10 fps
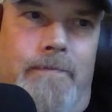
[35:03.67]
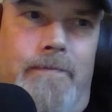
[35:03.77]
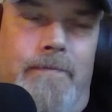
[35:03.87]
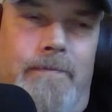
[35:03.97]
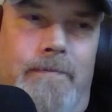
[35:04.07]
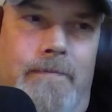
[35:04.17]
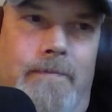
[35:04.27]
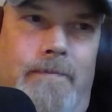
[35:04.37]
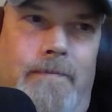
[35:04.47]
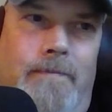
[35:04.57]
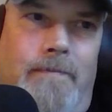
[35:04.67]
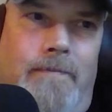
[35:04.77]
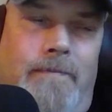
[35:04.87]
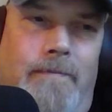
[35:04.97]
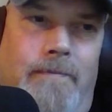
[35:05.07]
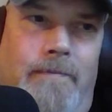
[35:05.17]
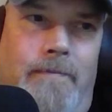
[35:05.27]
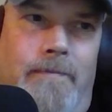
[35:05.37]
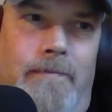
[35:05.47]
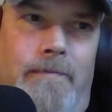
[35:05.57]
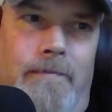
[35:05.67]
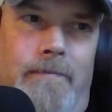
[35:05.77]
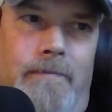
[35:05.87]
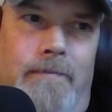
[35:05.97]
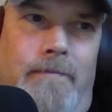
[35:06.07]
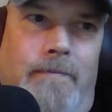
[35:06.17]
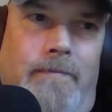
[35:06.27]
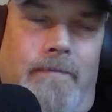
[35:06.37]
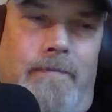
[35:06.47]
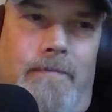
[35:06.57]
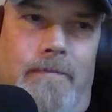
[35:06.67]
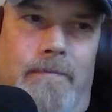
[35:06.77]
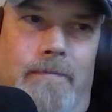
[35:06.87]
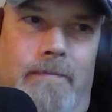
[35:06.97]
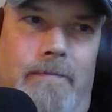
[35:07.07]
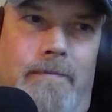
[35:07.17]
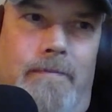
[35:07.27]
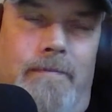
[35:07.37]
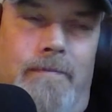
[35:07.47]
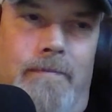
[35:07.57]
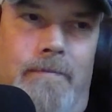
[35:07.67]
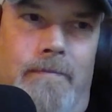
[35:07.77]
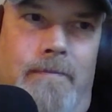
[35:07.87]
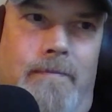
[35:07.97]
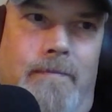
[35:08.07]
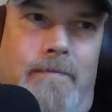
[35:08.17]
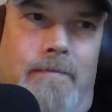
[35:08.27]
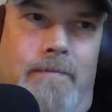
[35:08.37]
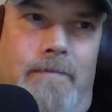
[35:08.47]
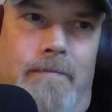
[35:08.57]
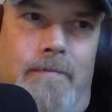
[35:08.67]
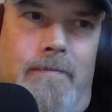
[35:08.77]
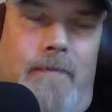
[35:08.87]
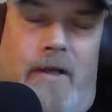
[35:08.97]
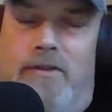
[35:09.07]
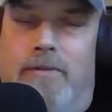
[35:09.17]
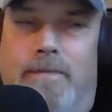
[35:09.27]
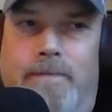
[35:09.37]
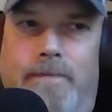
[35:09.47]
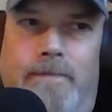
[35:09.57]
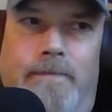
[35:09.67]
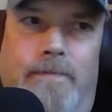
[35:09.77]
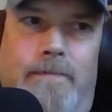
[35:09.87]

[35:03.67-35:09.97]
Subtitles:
[no speech]